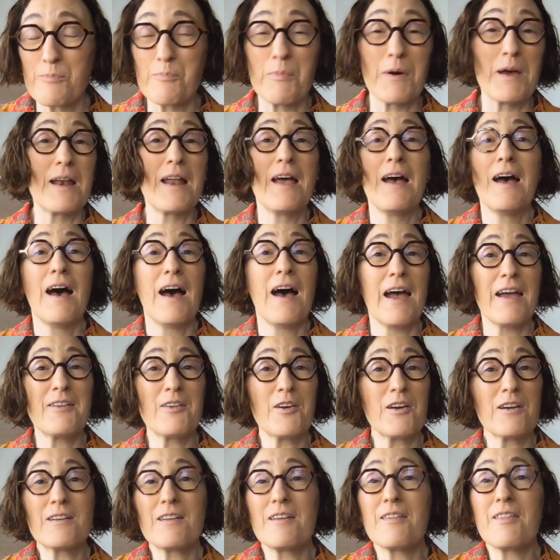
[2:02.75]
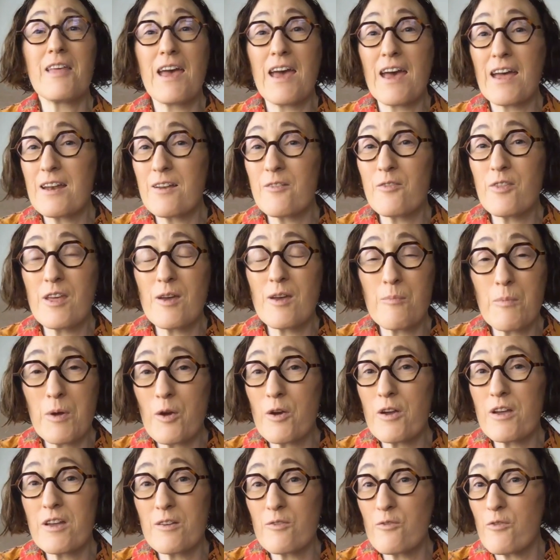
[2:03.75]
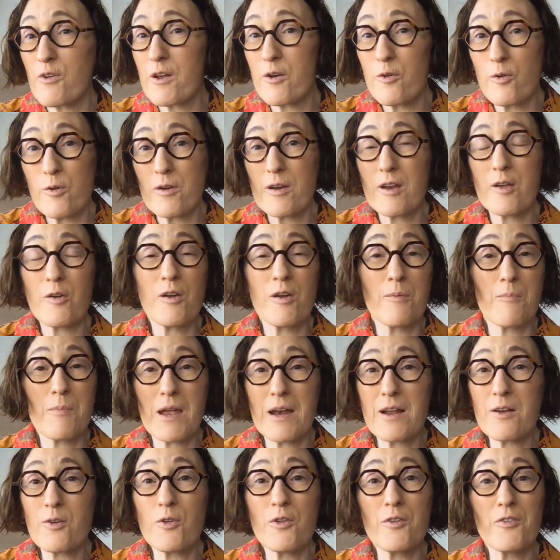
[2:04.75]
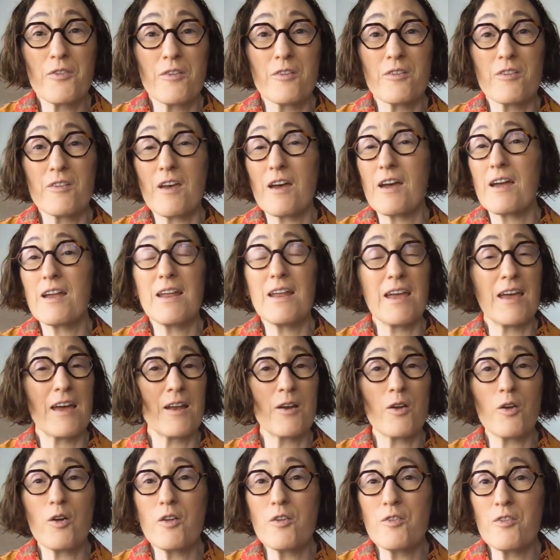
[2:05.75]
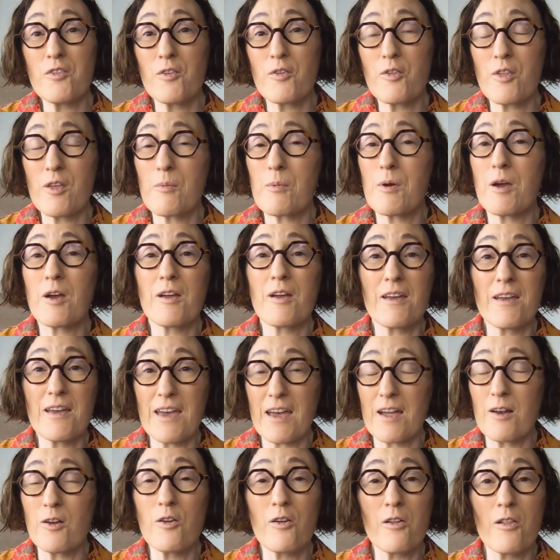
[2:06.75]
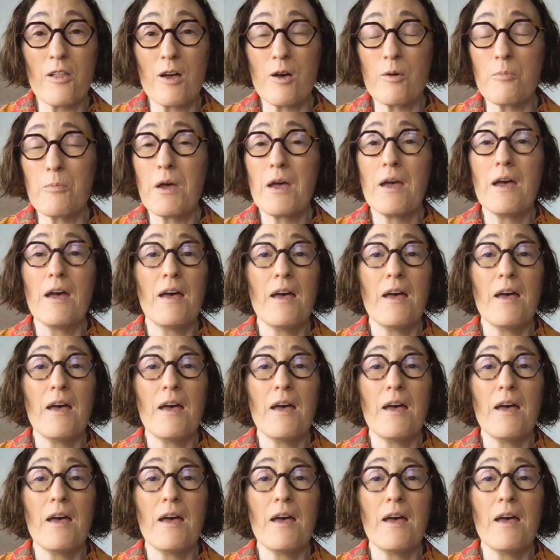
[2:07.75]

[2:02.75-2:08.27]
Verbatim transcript: but I talked to the head of the American Veterinary Medical Society and also the American Kennel Club.